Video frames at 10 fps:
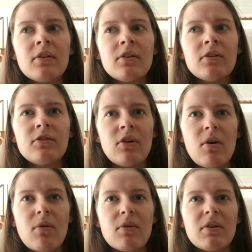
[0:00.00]
So,
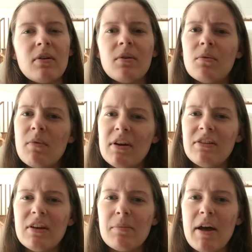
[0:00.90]
what is
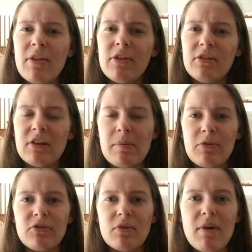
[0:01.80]
it about the
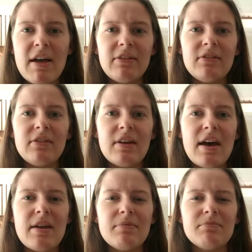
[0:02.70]
disciples' request
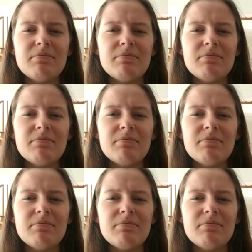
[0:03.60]
that